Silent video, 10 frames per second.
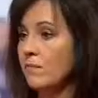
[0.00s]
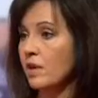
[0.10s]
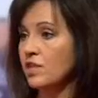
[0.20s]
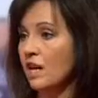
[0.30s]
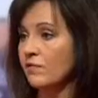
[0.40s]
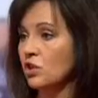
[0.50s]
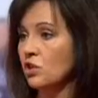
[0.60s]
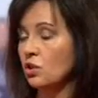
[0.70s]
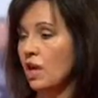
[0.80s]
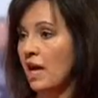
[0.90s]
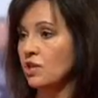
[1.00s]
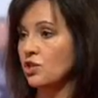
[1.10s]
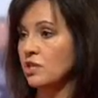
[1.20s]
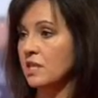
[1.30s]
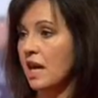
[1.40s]
much have to look at
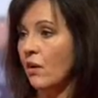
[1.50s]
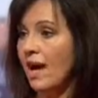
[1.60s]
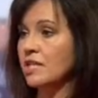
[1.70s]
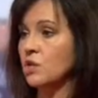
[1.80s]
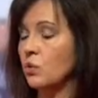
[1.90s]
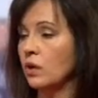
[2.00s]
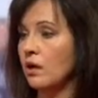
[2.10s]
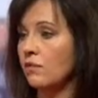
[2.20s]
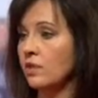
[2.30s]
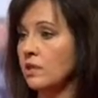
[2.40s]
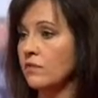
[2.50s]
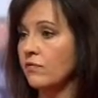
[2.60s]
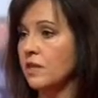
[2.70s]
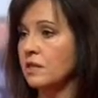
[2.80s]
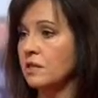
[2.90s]
just how adequate our flood
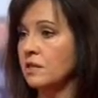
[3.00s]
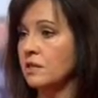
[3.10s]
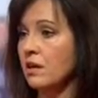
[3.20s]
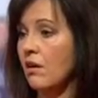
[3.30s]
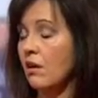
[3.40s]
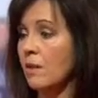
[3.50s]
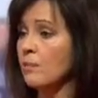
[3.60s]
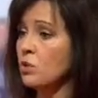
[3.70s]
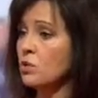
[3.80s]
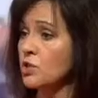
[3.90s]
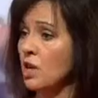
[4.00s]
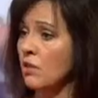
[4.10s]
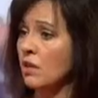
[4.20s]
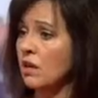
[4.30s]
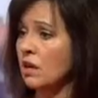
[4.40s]
defences are, but
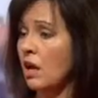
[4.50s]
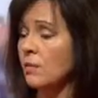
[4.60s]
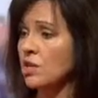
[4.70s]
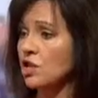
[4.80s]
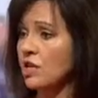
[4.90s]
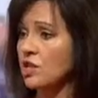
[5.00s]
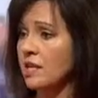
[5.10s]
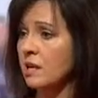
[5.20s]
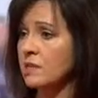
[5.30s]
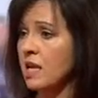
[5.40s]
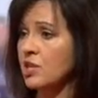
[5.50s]
also climate change adaptation.